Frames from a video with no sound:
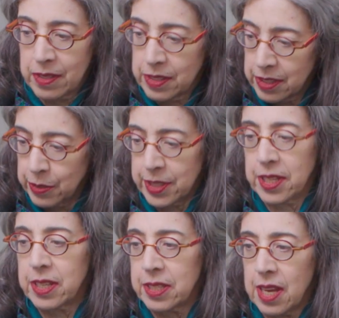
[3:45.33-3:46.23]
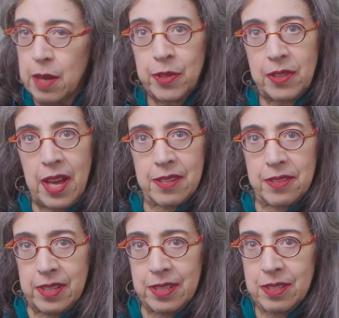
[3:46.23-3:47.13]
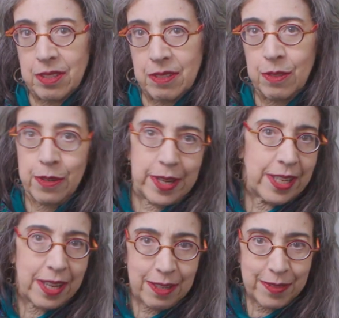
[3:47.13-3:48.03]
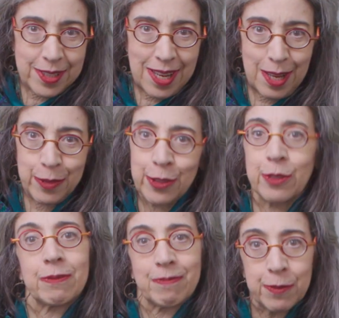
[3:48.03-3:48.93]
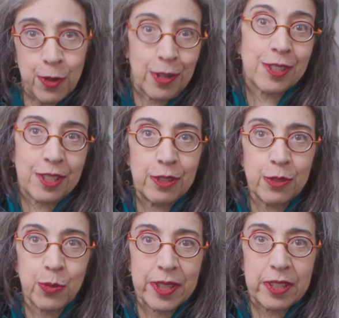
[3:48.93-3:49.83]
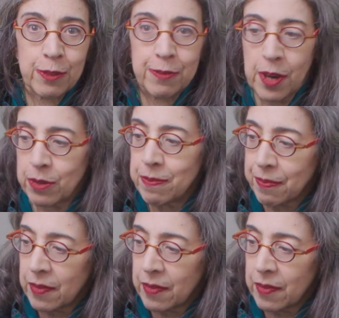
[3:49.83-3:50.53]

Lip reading: So you set a timer like this, or any kind of a timer. You, of course, can use one on your phone.